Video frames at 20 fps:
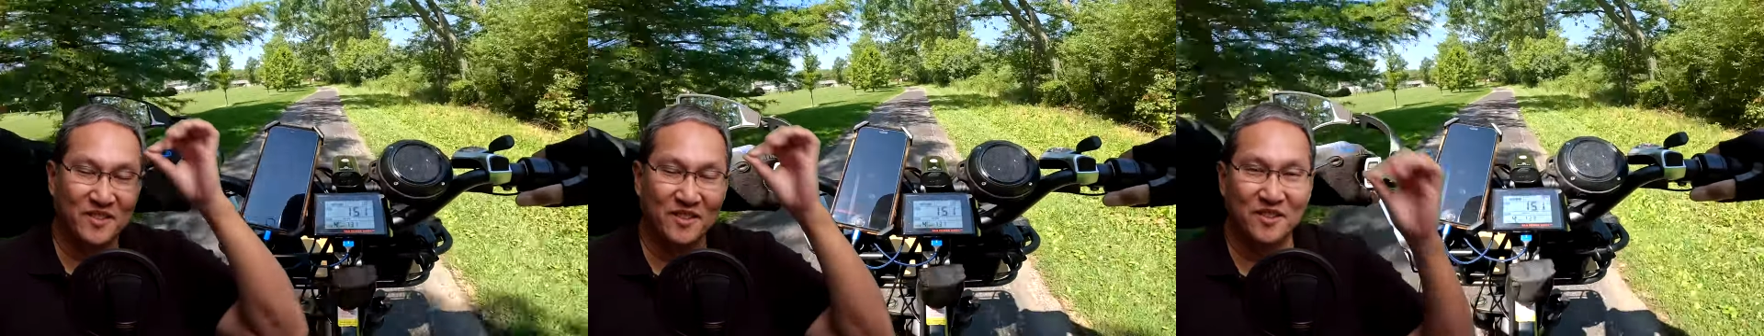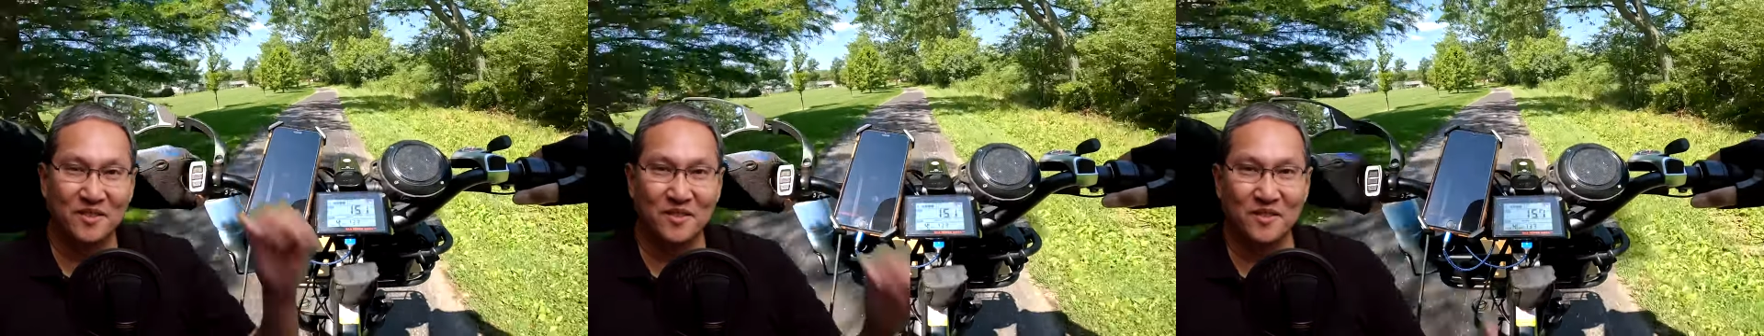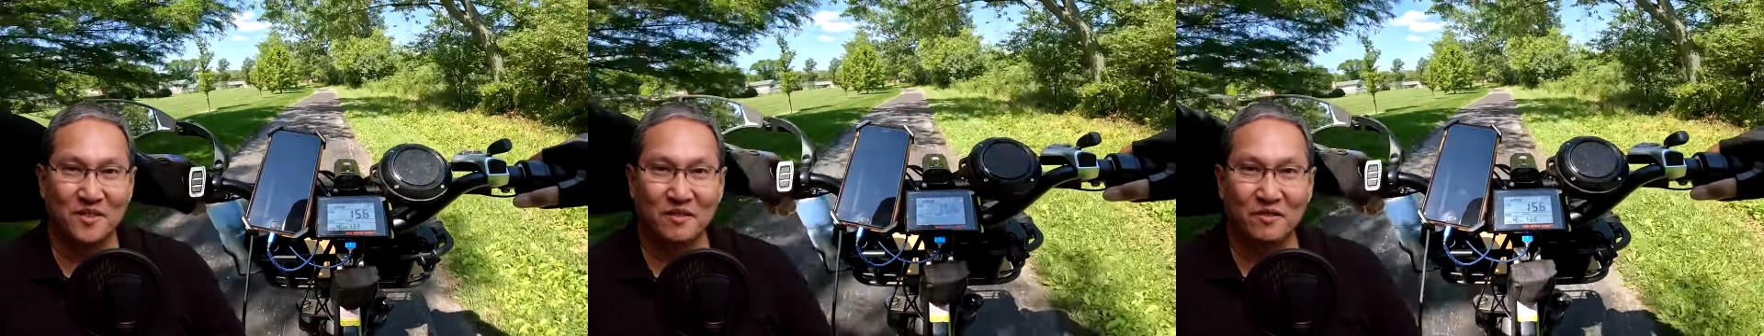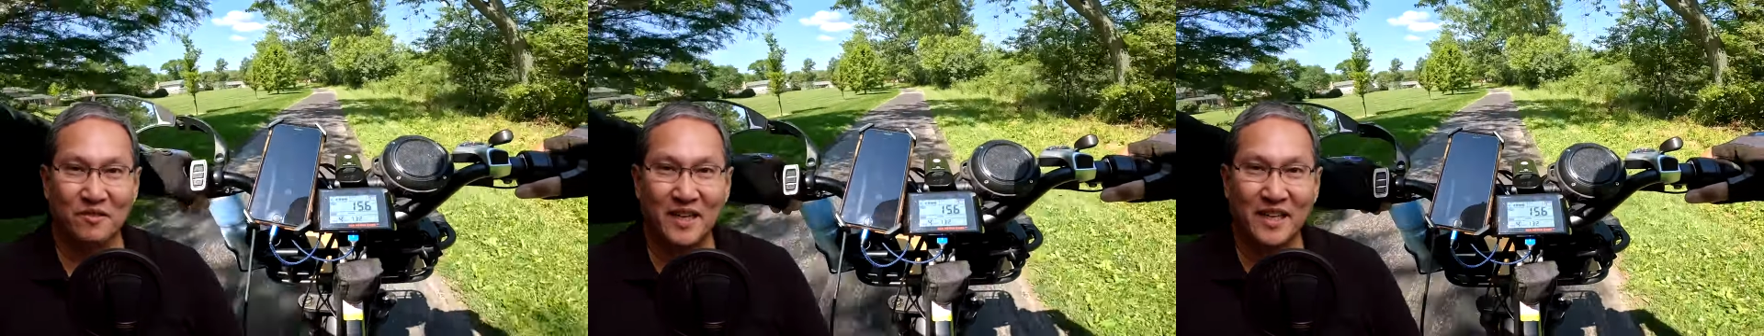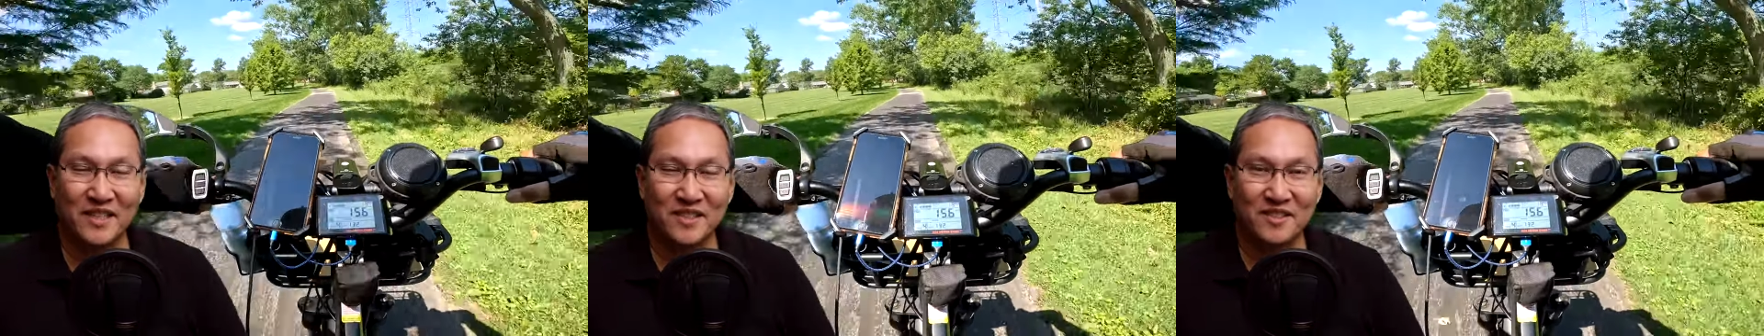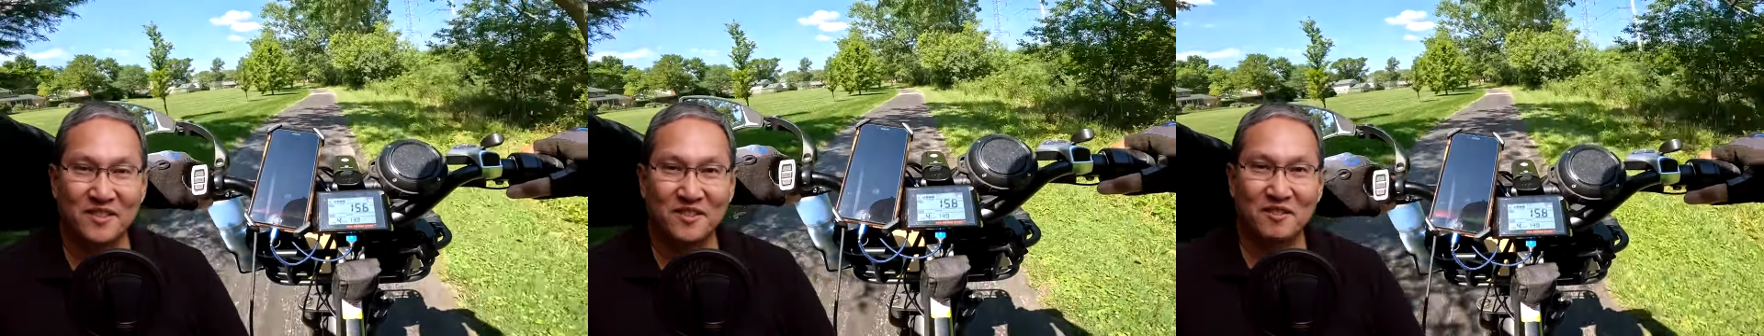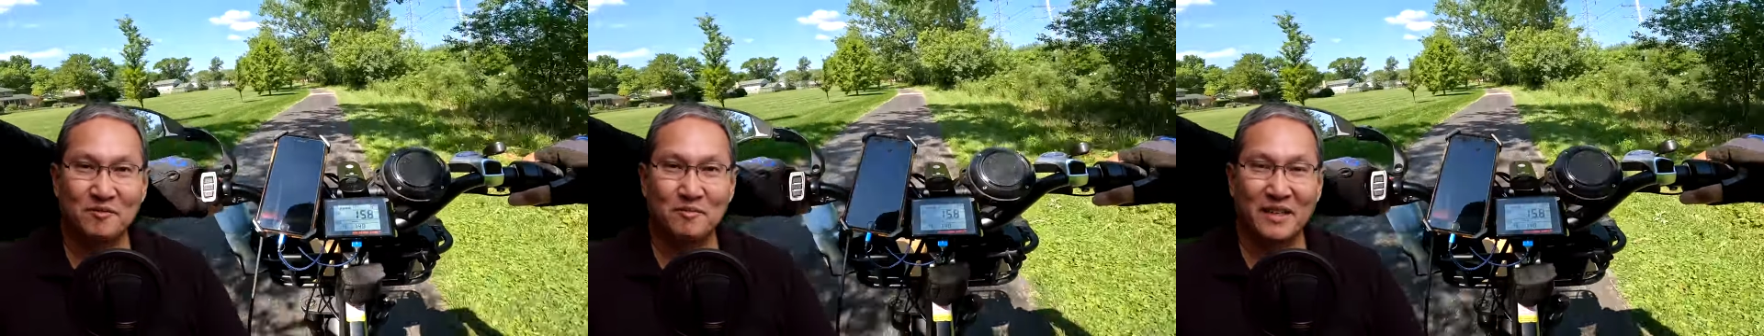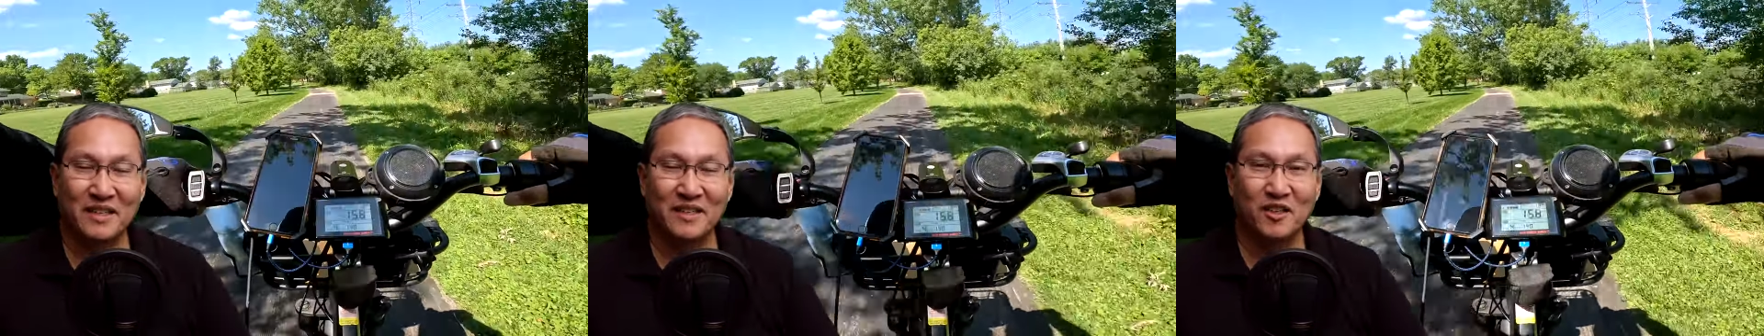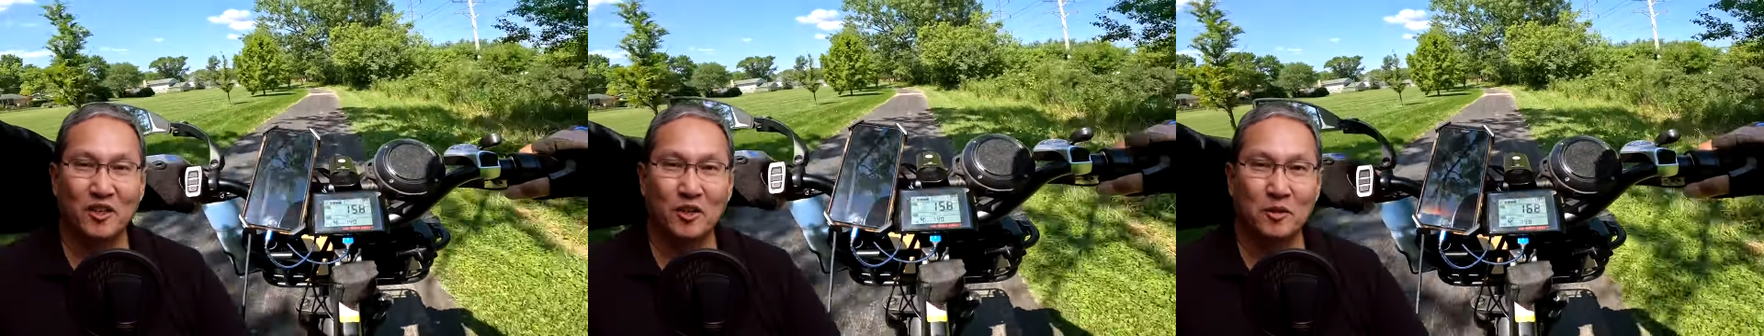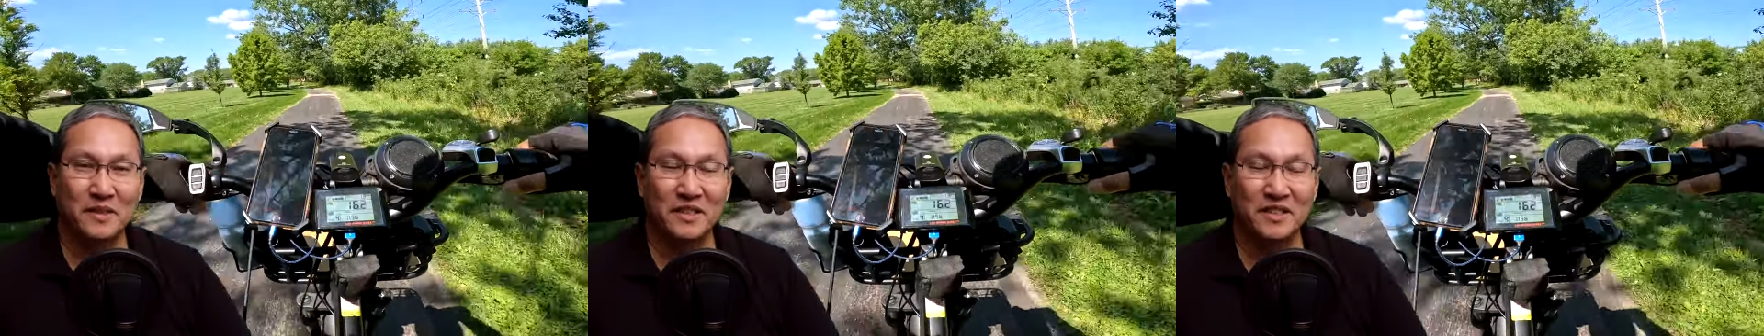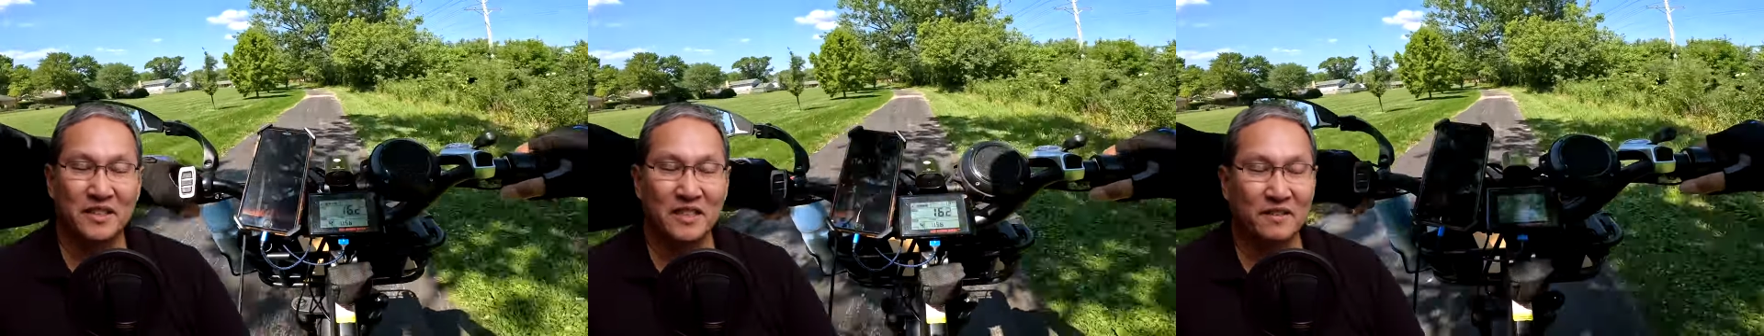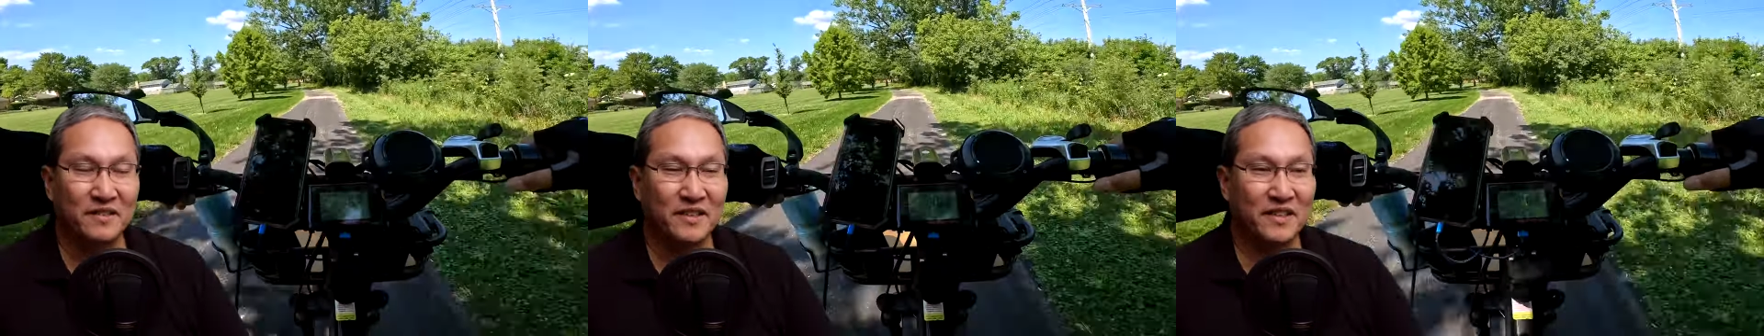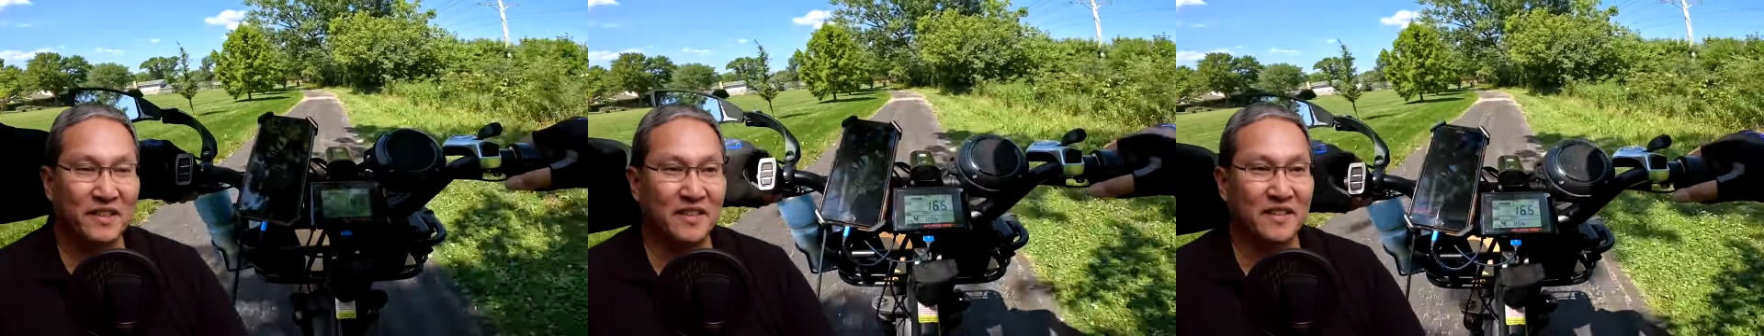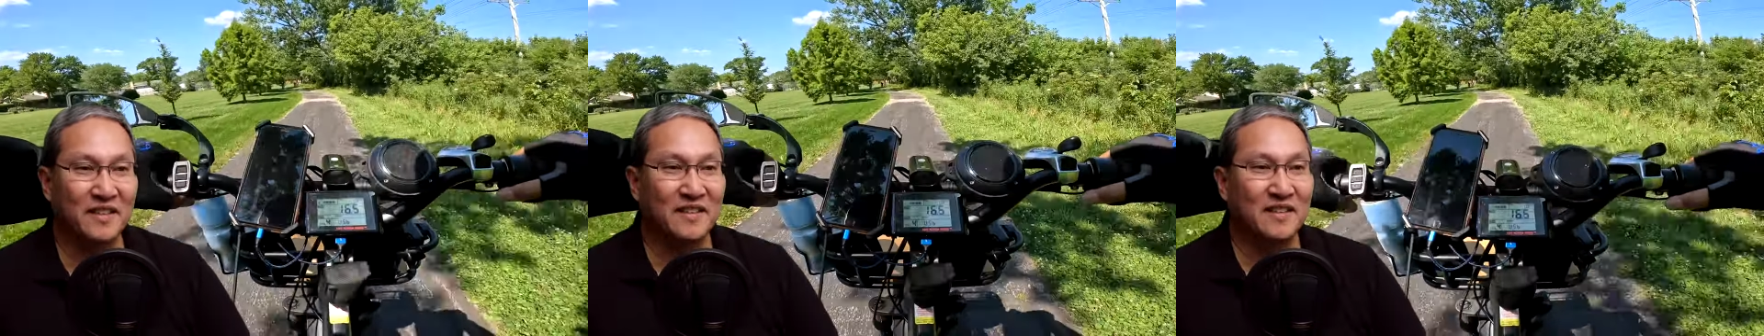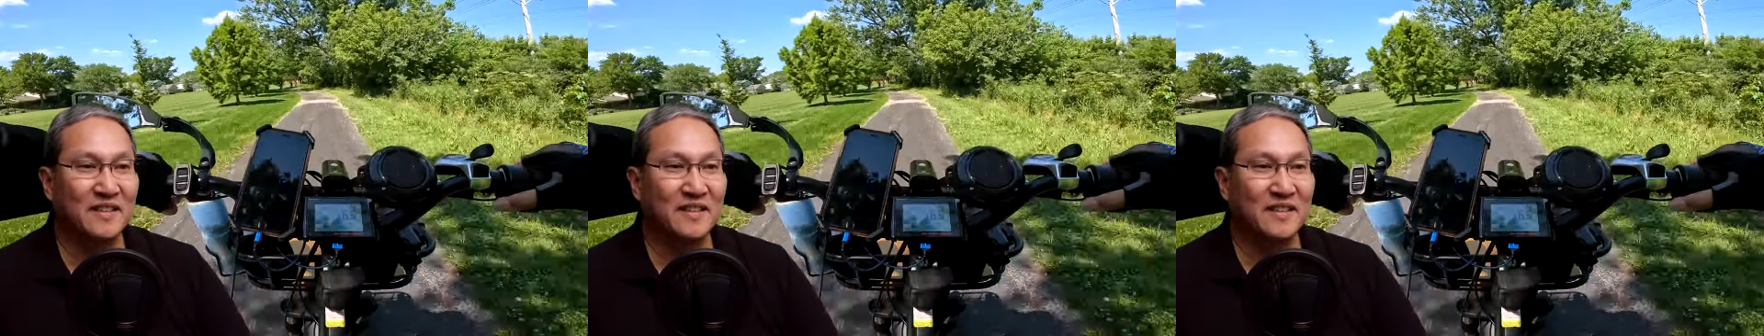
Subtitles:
the visor of my helmet and everything.